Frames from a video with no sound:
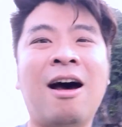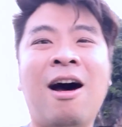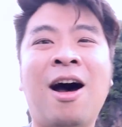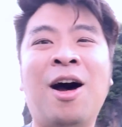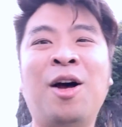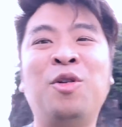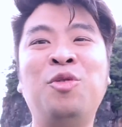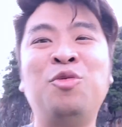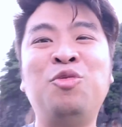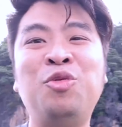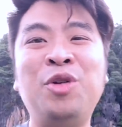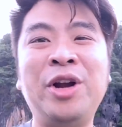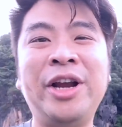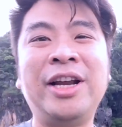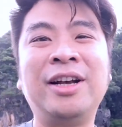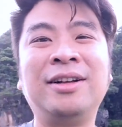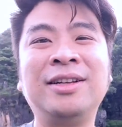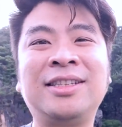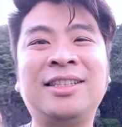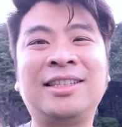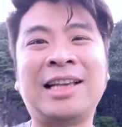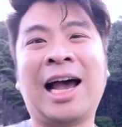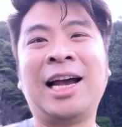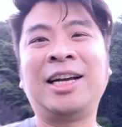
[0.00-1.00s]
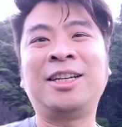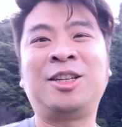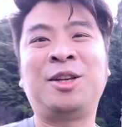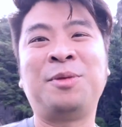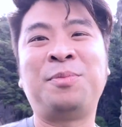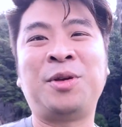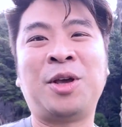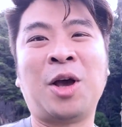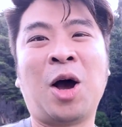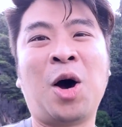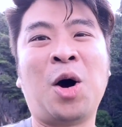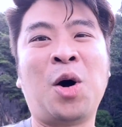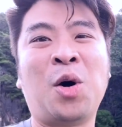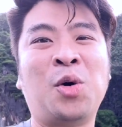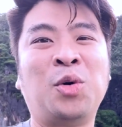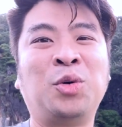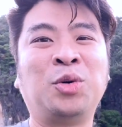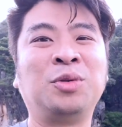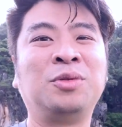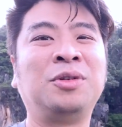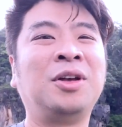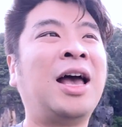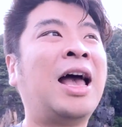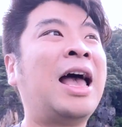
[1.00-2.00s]
a real sight to
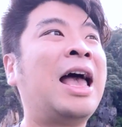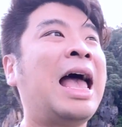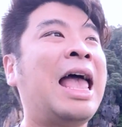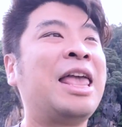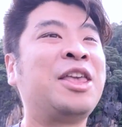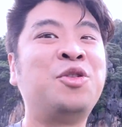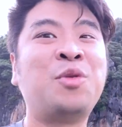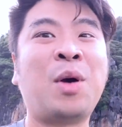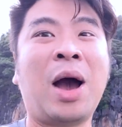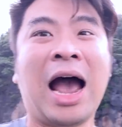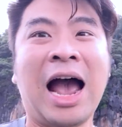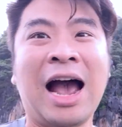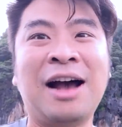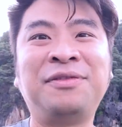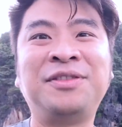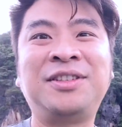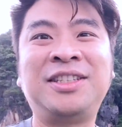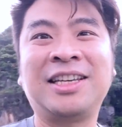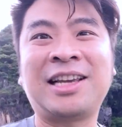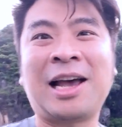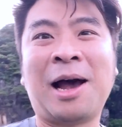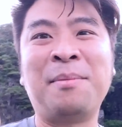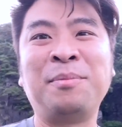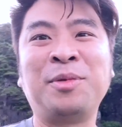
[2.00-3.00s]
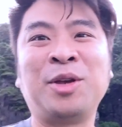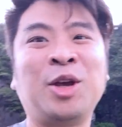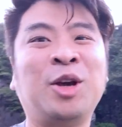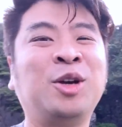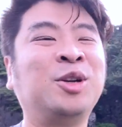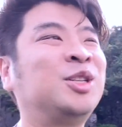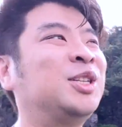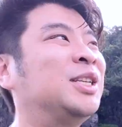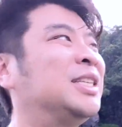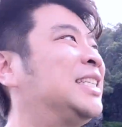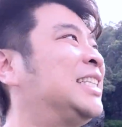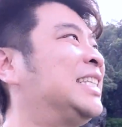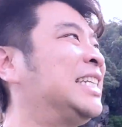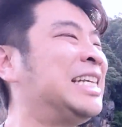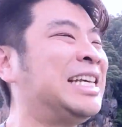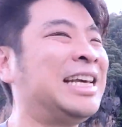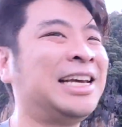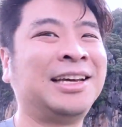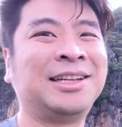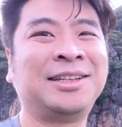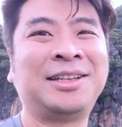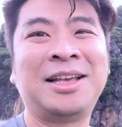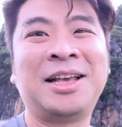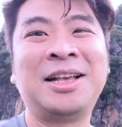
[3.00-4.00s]
behold. You have to come here to see
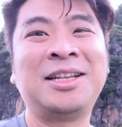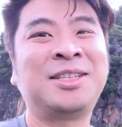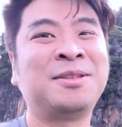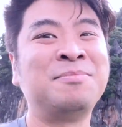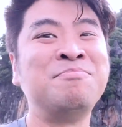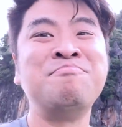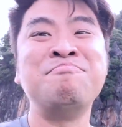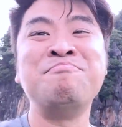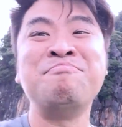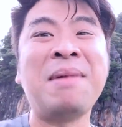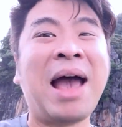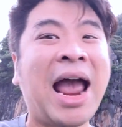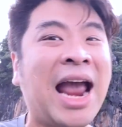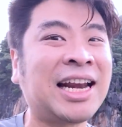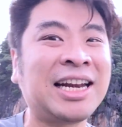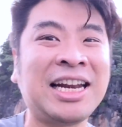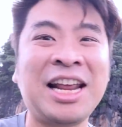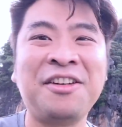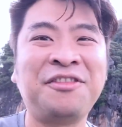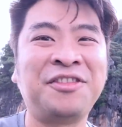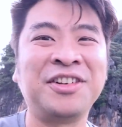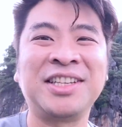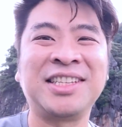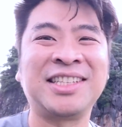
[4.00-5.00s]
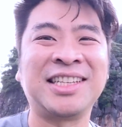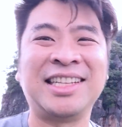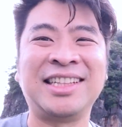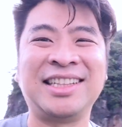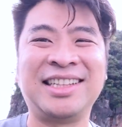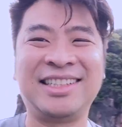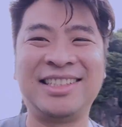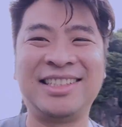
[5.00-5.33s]
it. It's magnificent.